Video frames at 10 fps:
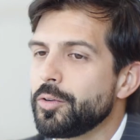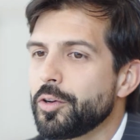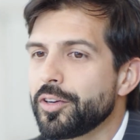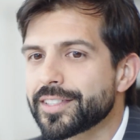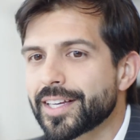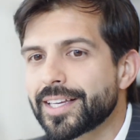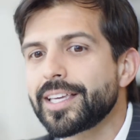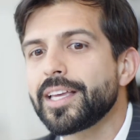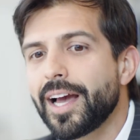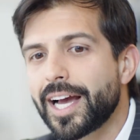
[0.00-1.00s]
bring a
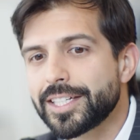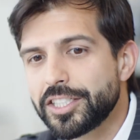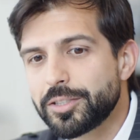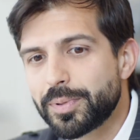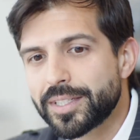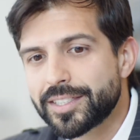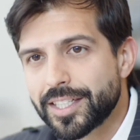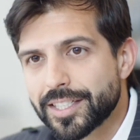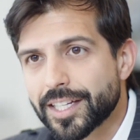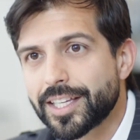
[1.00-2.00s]
product to market based upon
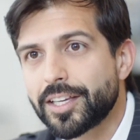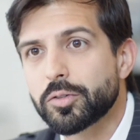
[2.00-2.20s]
your